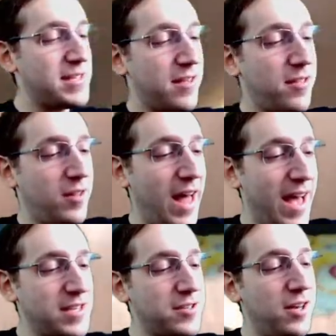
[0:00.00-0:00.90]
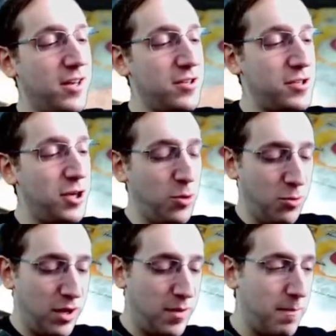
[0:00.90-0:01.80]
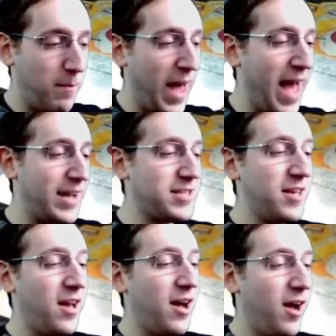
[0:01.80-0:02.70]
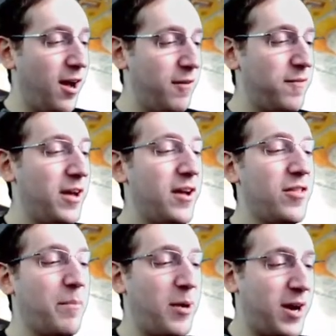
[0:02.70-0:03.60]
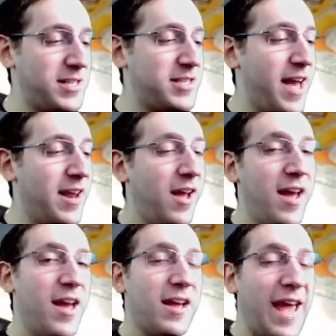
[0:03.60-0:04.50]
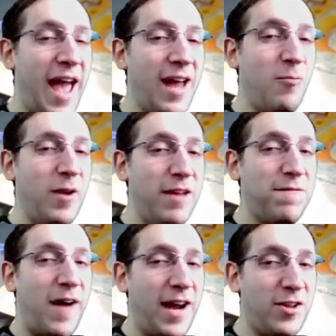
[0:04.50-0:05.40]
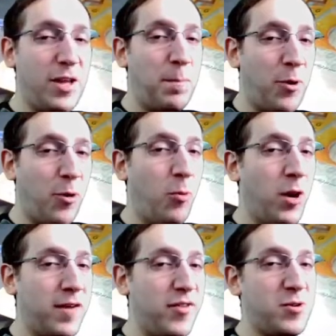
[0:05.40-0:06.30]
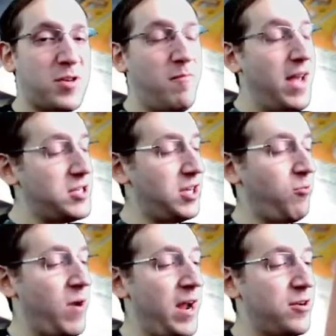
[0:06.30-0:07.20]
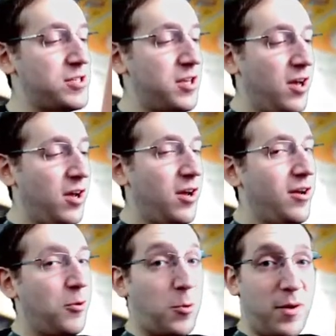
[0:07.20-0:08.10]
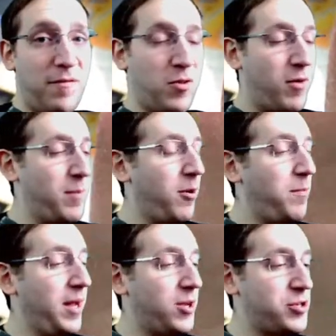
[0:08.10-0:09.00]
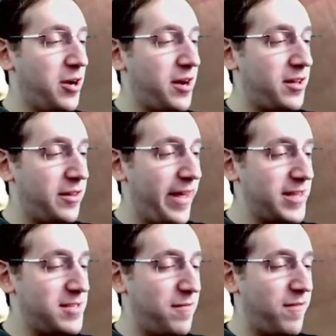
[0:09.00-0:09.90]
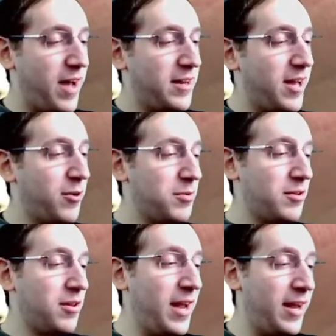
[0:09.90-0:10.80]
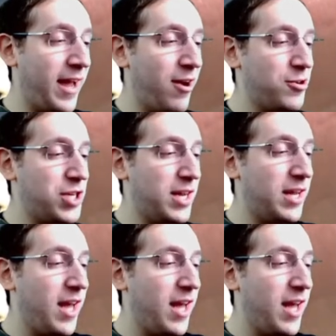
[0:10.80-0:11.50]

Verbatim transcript: The last two packs of the box set. Can we finally pull one of those amazing rares or even the Rainbow junk? Let's find out. Lightning Energy,